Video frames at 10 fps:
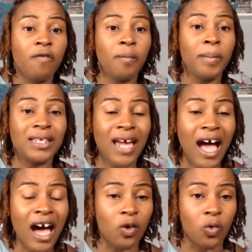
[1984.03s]

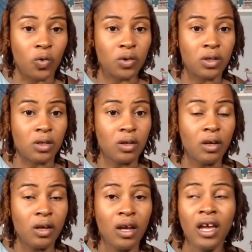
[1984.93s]
McDonald's.
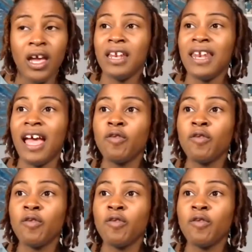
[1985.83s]
Now,